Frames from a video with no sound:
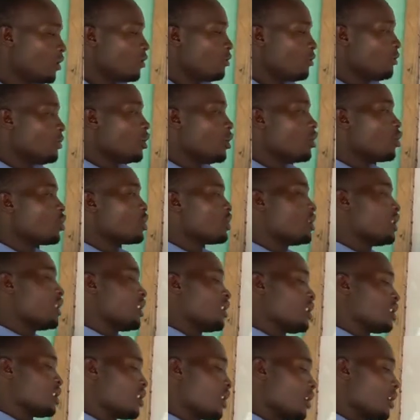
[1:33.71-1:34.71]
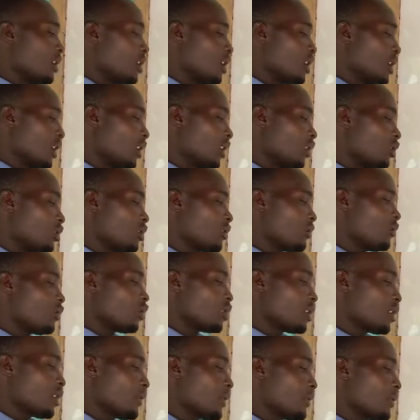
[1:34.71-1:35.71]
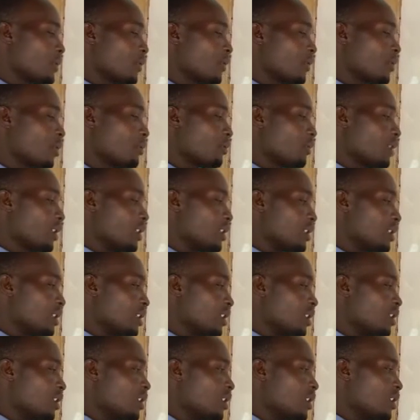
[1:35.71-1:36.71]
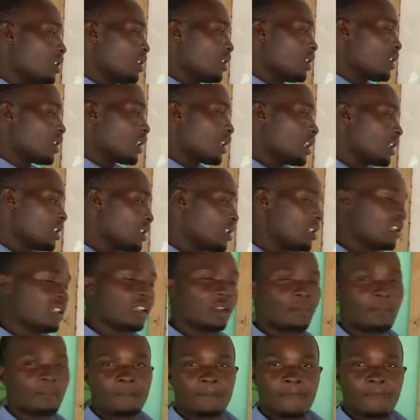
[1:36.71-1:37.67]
Because there is a lot of water vapor from the sea rising.